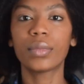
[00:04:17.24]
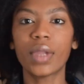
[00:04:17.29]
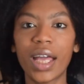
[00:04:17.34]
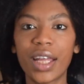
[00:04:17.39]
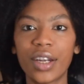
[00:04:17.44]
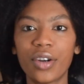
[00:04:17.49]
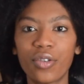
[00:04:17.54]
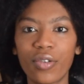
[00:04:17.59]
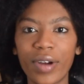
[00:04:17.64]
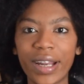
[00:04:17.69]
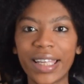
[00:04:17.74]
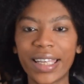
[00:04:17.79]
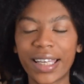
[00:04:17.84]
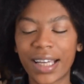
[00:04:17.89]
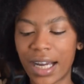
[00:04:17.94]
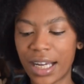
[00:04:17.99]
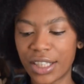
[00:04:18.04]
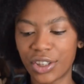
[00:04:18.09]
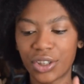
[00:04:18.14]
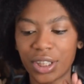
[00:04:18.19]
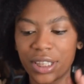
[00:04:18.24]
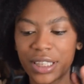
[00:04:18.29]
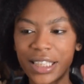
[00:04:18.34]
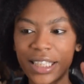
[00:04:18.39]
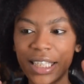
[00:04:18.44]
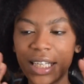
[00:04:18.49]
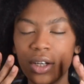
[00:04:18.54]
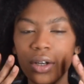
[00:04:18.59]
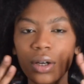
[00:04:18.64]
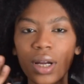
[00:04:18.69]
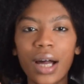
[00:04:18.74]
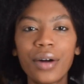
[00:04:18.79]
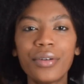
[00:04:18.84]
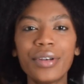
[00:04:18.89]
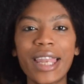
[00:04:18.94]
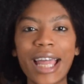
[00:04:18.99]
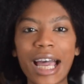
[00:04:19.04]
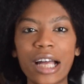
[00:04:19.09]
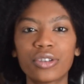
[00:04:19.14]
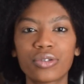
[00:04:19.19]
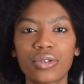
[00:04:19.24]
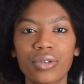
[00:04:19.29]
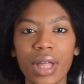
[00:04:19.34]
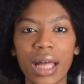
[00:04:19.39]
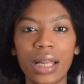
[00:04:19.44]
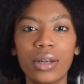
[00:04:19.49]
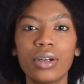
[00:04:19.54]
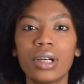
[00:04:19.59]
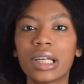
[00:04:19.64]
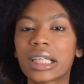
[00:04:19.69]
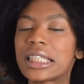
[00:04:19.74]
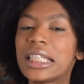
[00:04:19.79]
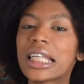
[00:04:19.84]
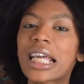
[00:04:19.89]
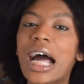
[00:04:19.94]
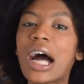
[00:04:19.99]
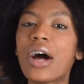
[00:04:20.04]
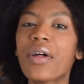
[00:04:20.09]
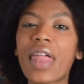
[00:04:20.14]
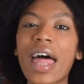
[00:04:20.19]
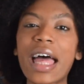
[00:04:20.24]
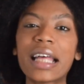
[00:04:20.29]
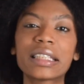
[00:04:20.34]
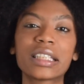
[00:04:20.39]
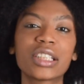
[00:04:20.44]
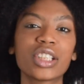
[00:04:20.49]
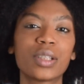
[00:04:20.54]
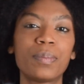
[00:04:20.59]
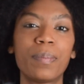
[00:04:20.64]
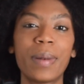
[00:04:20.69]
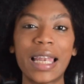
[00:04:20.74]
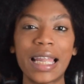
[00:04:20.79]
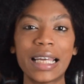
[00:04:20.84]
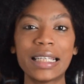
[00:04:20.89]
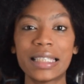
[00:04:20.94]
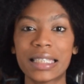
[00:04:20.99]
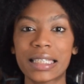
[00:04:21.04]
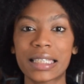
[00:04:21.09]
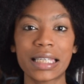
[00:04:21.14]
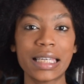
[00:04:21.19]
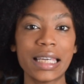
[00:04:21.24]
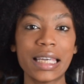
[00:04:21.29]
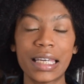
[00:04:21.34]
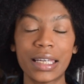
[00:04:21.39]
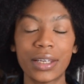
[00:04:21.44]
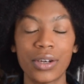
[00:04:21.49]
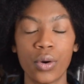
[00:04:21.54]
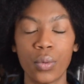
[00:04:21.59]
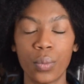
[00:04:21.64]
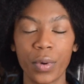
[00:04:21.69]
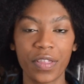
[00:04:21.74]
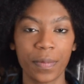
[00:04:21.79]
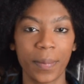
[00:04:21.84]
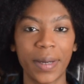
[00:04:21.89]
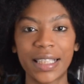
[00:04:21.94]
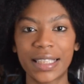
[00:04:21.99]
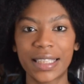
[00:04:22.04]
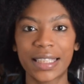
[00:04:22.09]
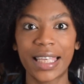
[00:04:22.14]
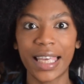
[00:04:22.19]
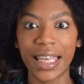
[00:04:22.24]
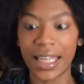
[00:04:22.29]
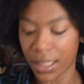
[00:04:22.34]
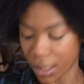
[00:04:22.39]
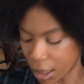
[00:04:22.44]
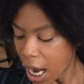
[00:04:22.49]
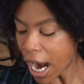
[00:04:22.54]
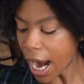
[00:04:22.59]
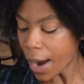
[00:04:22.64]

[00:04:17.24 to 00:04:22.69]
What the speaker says: And already guys, you can see, look how natural that looks. Look how that's just blended in with my skin.